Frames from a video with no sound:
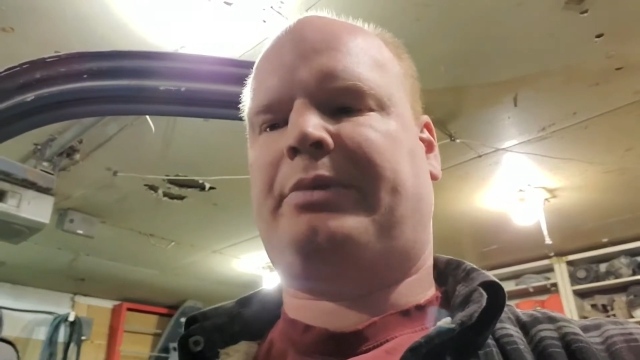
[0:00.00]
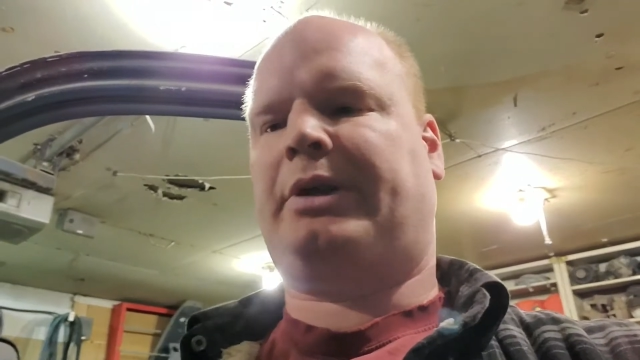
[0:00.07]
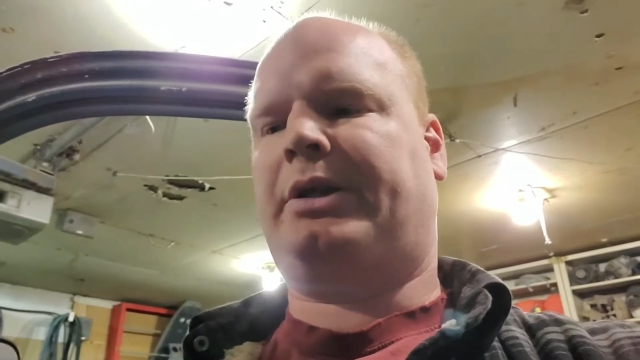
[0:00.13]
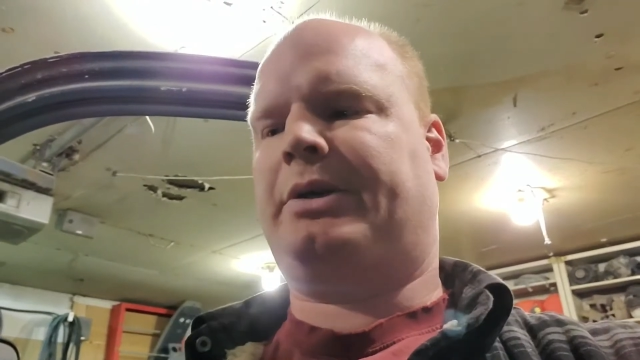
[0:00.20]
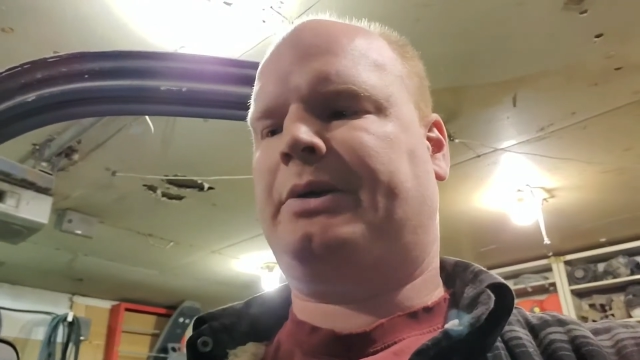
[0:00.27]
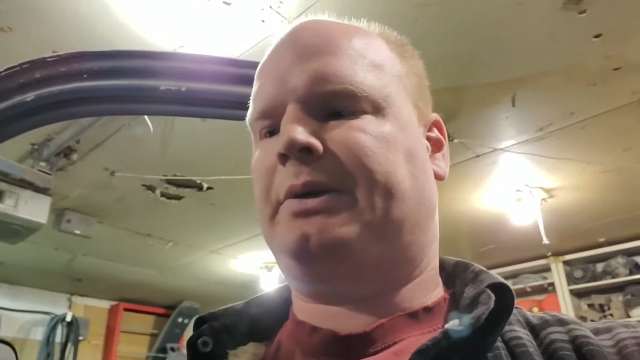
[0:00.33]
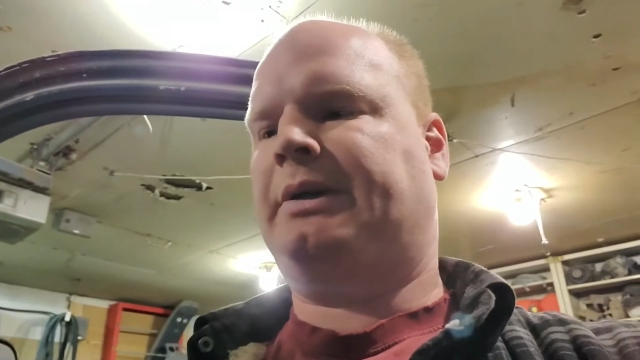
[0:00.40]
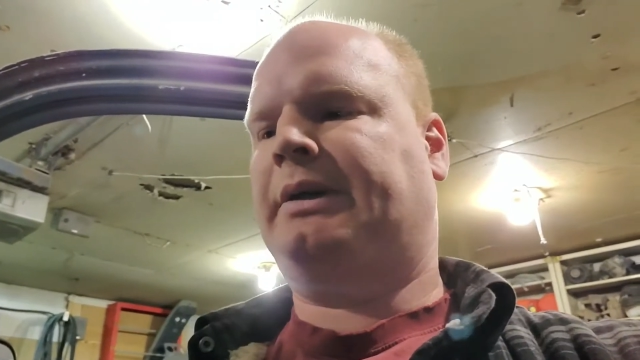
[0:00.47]

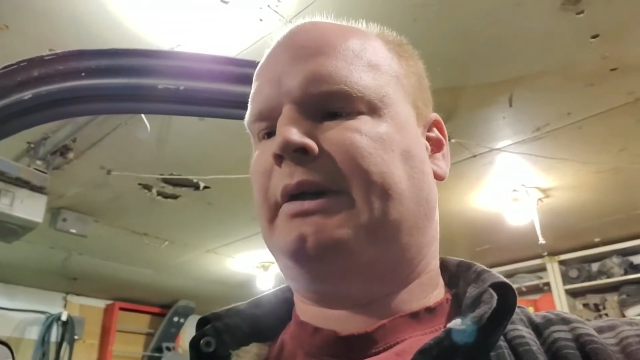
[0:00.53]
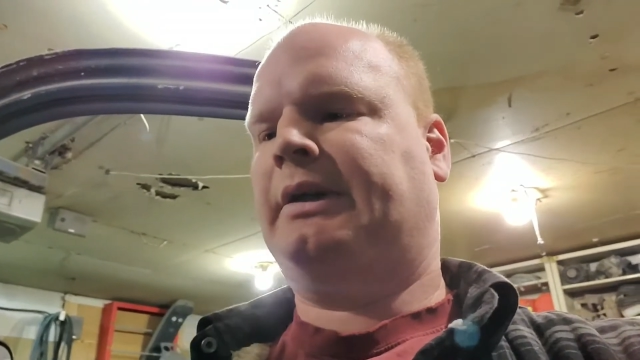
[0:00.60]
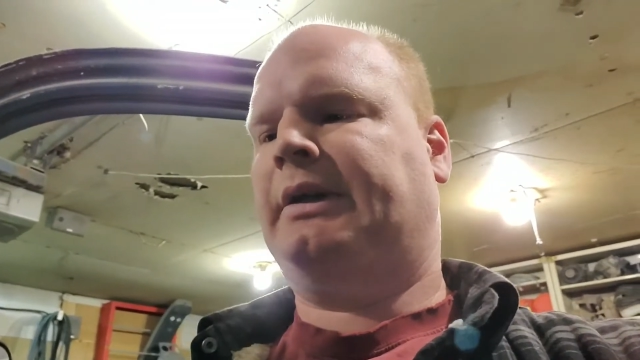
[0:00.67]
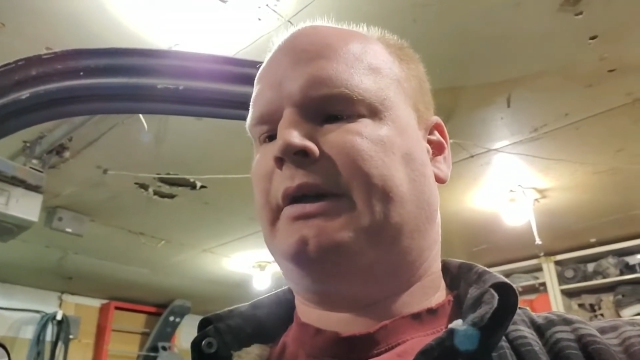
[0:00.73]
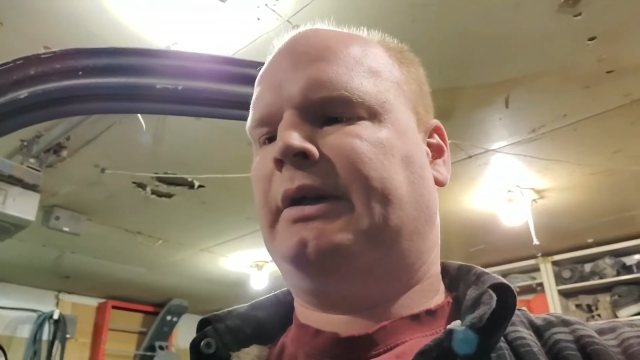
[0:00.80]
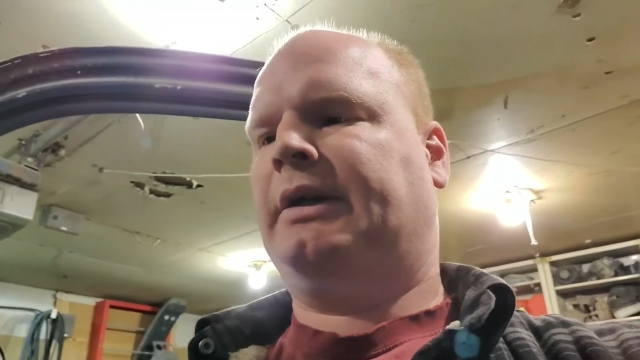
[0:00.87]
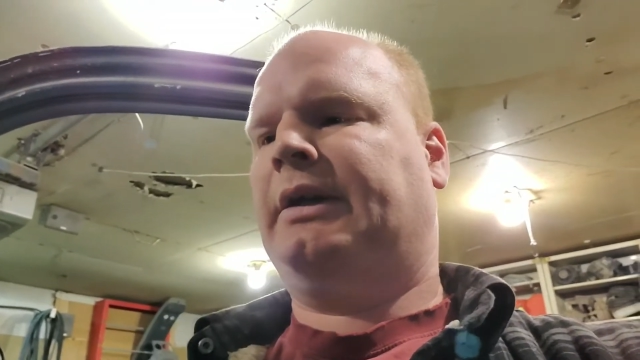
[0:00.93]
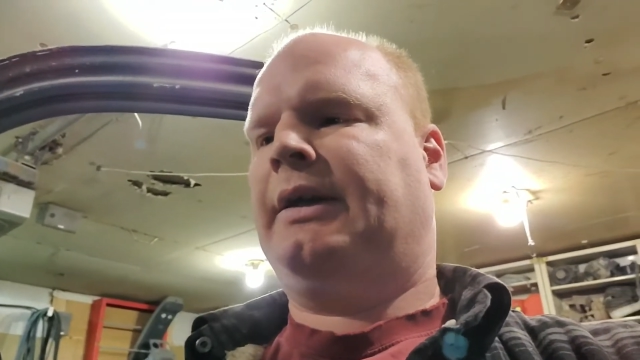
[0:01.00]
below.
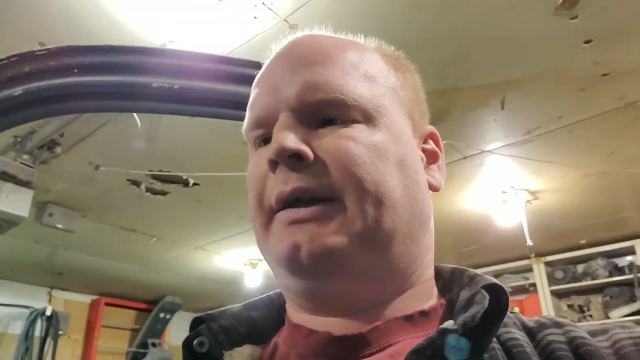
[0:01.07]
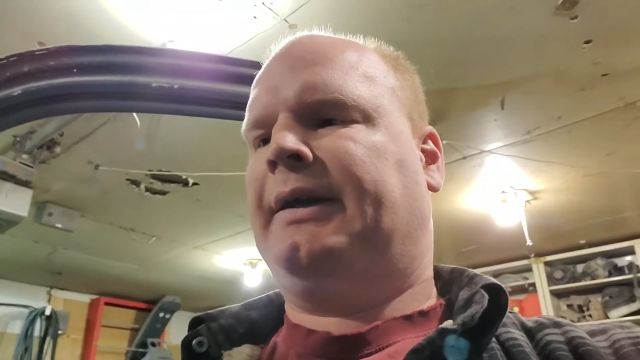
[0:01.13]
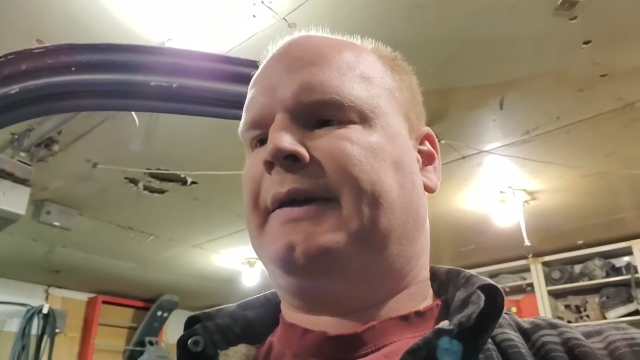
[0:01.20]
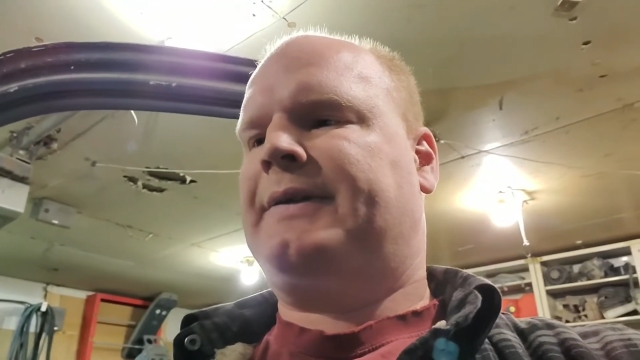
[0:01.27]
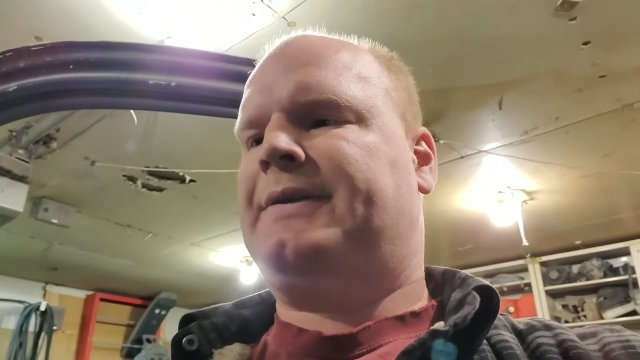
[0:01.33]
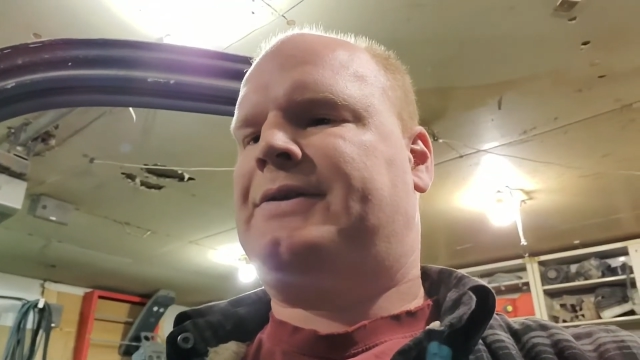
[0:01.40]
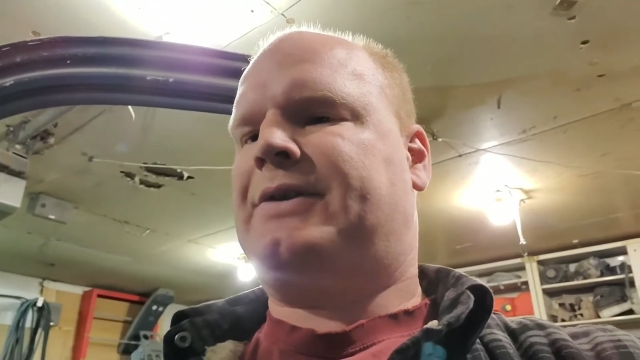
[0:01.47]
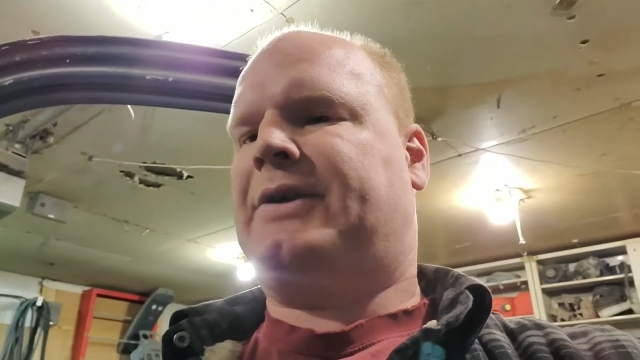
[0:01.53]

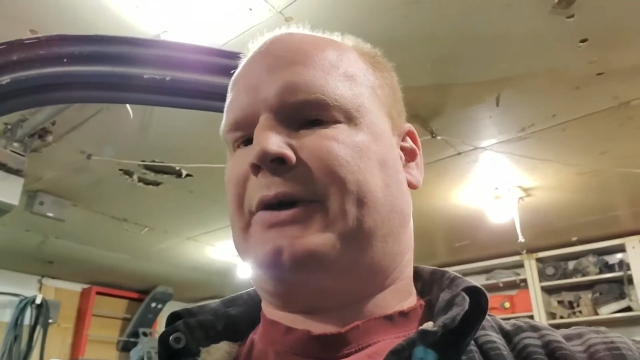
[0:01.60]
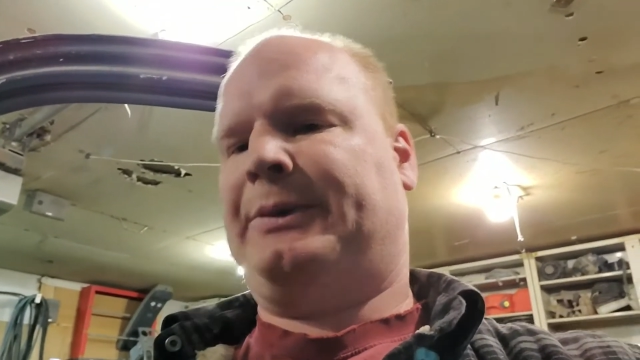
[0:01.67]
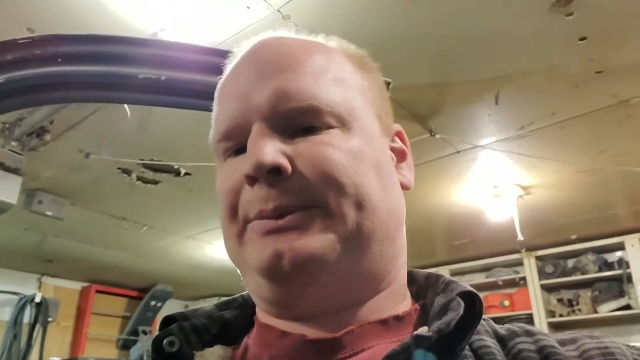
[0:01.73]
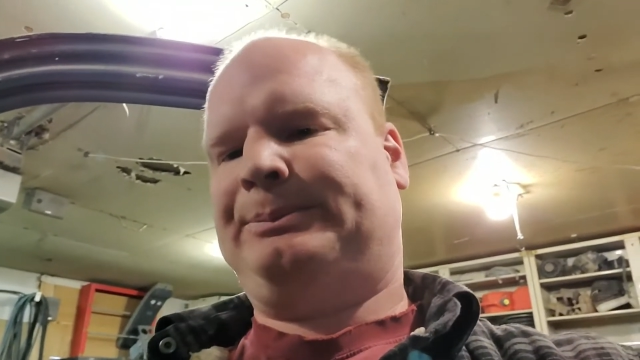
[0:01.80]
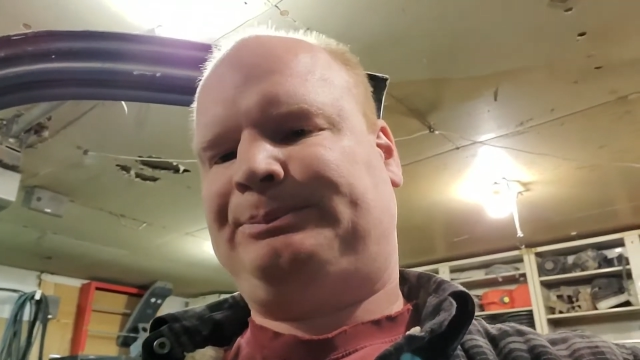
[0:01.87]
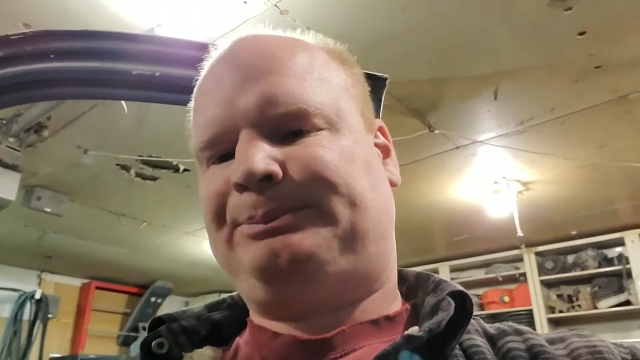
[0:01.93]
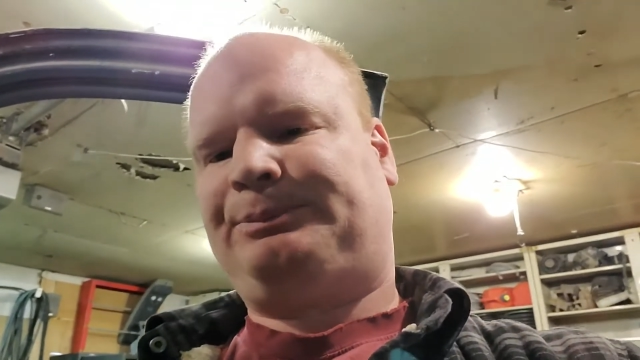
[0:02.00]
So